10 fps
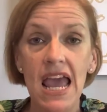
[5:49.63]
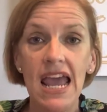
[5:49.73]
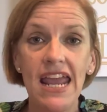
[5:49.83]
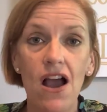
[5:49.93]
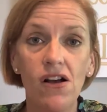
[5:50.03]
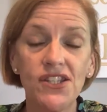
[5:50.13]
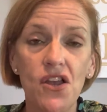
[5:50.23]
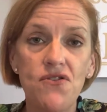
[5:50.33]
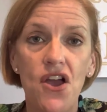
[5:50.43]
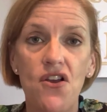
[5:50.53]
He
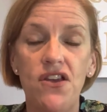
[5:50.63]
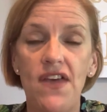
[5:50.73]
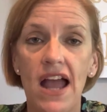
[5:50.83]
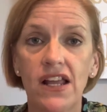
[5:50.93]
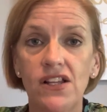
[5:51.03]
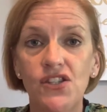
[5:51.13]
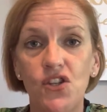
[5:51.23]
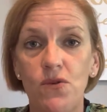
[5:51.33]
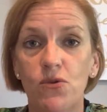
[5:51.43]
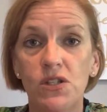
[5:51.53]
also noted that
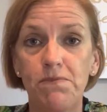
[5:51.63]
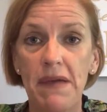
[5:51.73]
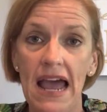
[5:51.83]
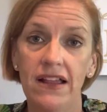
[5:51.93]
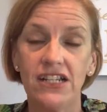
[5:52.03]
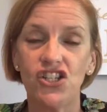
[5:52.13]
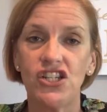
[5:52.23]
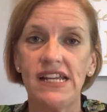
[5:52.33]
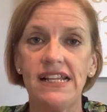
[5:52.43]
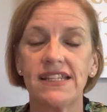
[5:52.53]
consumers' balance
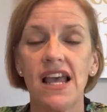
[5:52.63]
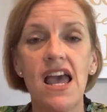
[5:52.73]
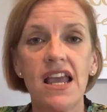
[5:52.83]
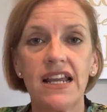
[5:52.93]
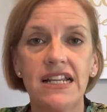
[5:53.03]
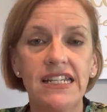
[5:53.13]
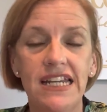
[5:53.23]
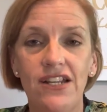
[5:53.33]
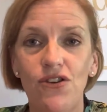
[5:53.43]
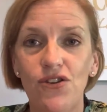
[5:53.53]
sheets
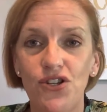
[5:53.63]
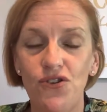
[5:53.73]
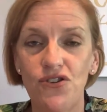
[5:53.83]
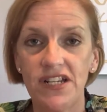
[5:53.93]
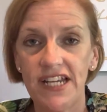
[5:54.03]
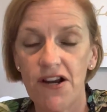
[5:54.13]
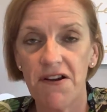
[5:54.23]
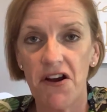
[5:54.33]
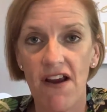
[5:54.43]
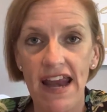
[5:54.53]
continue to
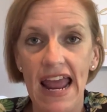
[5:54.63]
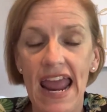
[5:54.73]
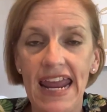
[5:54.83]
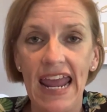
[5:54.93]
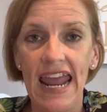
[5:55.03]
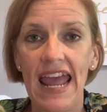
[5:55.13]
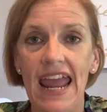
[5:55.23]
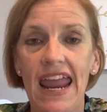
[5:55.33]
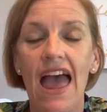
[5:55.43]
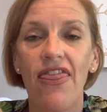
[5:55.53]
deteriorate,
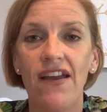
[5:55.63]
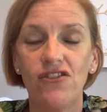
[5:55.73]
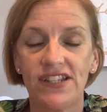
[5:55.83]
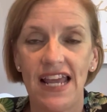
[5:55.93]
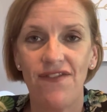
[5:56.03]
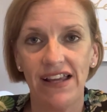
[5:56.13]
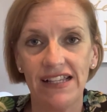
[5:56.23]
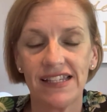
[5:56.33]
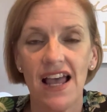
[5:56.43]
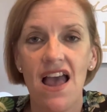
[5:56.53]
aka their
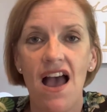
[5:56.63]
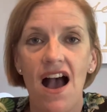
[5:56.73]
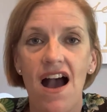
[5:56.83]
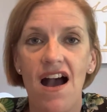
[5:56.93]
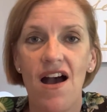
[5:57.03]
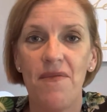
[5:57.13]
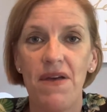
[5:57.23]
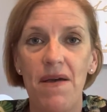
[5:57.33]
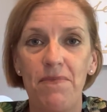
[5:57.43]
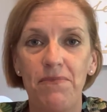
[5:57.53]
savings. Um,
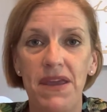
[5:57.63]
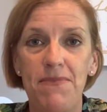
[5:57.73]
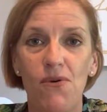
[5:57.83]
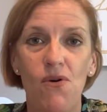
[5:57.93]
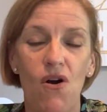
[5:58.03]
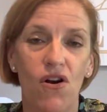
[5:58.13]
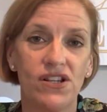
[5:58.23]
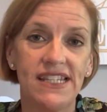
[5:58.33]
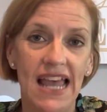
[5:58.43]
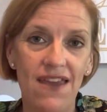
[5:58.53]
people are
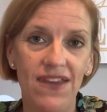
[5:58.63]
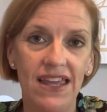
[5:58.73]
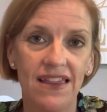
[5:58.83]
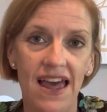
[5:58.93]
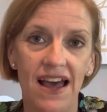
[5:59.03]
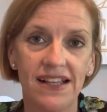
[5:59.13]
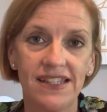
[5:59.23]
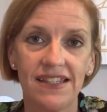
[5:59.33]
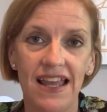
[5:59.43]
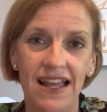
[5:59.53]
saving
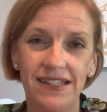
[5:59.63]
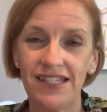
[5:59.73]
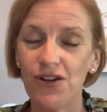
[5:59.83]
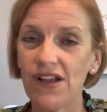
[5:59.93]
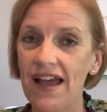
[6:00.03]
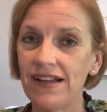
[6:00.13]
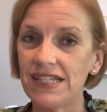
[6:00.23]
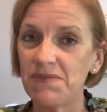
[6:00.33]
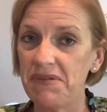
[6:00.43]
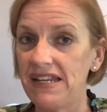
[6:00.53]
less and still kind of
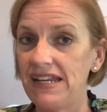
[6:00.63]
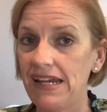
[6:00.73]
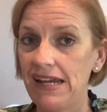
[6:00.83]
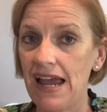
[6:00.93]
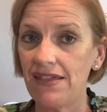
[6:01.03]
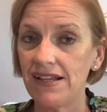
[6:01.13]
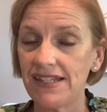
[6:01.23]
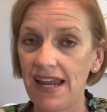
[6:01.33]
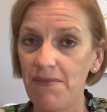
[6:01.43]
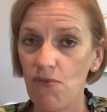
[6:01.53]
spending at the
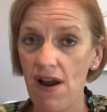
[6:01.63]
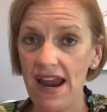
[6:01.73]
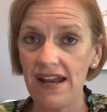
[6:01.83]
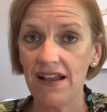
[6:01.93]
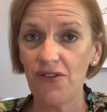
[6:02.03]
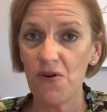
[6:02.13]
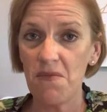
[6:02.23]
same rate a little